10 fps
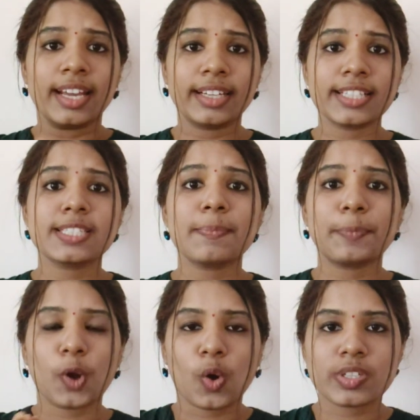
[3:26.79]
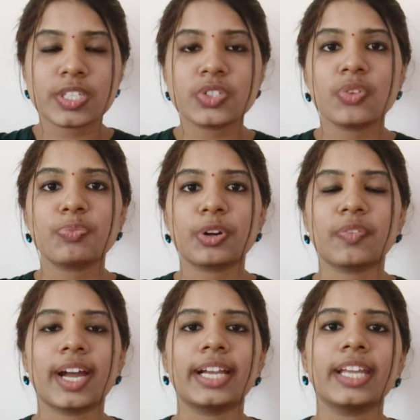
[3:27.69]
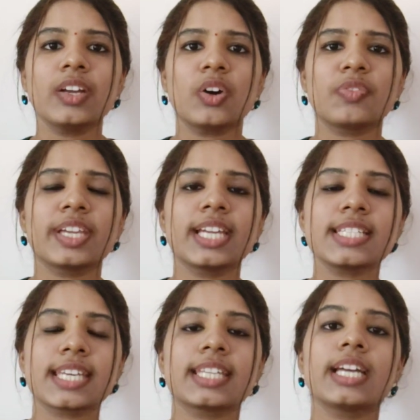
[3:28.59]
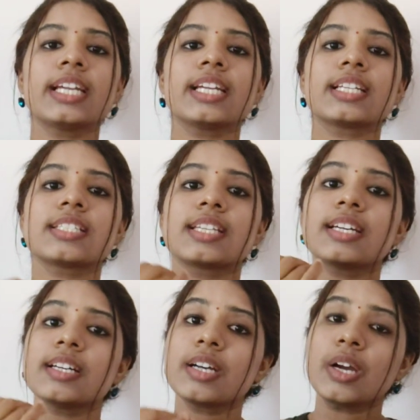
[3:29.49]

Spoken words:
it is the process of providing, or we can say that it is the